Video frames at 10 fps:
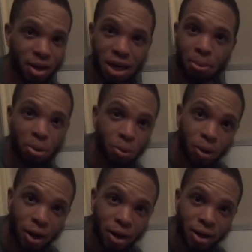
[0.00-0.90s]
Number
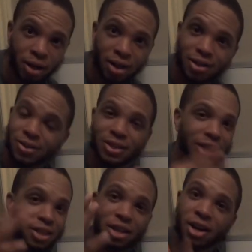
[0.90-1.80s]
1,
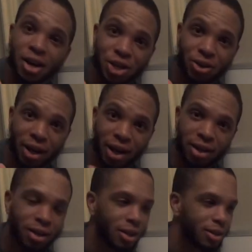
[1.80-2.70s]
stick to the entree.
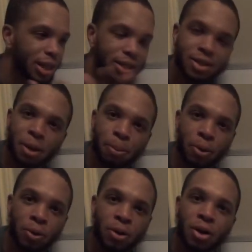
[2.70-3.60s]
That's
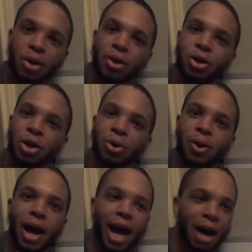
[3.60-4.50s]
simple. You
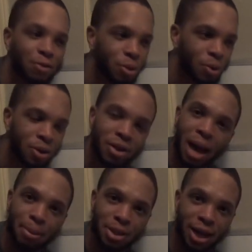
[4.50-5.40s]
don't have to order the
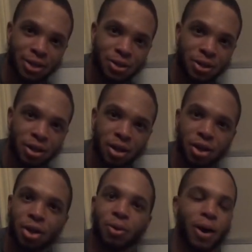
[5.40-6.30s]
appetizer.
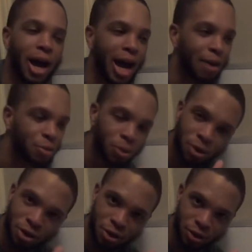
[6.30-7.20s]
You don't have to
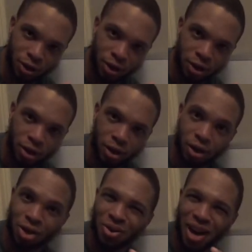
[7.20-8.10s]
order dessert.
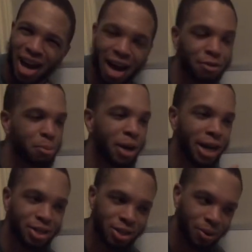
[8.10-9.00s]
You don't have to
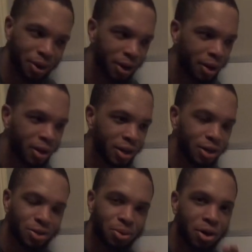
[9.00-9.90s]
buy a soda.
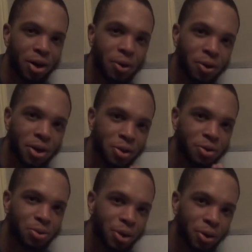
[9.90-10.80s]
So not only are
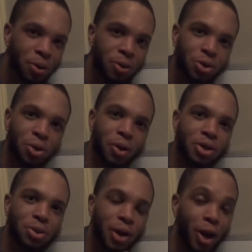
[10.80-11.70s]
those 3 goals
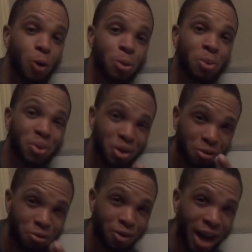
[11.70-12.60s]
going to help you with your
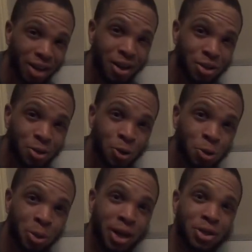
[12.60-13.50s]
fat loss
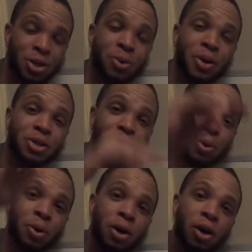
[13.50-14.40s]
goals because they're going
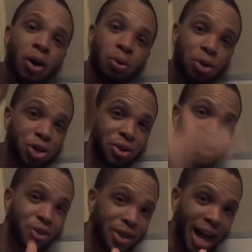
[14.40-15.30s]
to
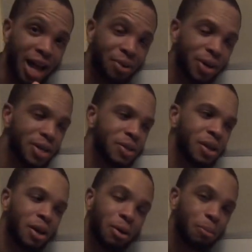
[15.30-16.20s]
restrict your calories,
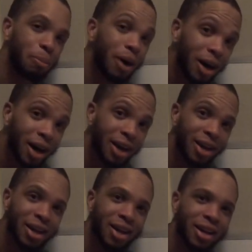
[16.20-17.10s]

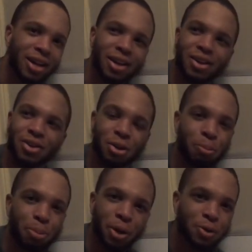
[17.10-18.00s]
but your
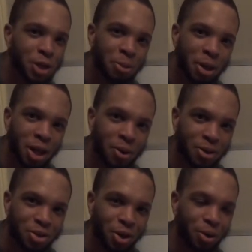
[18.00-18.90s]
bill's gonna be lower
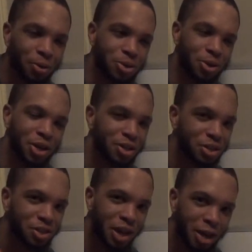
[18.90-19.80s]
too. So you're gonna
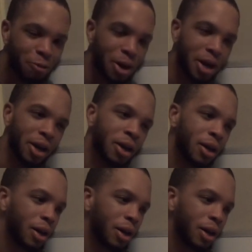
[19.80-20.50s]
save money.